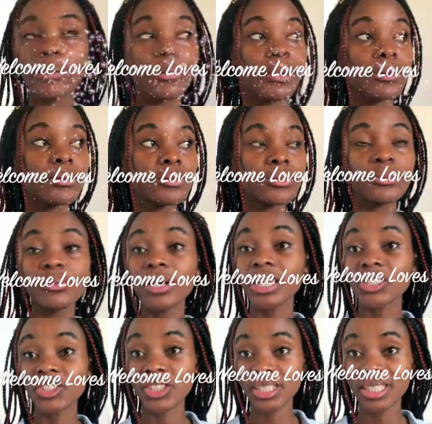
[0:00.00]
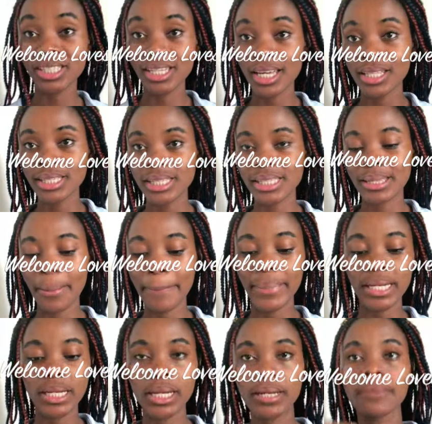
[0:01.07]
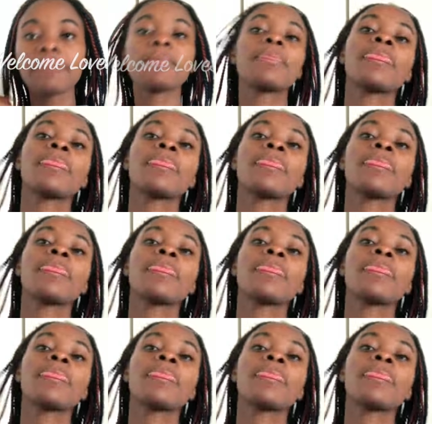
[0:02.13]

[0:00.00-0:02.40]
we're going to do a chit chat, but then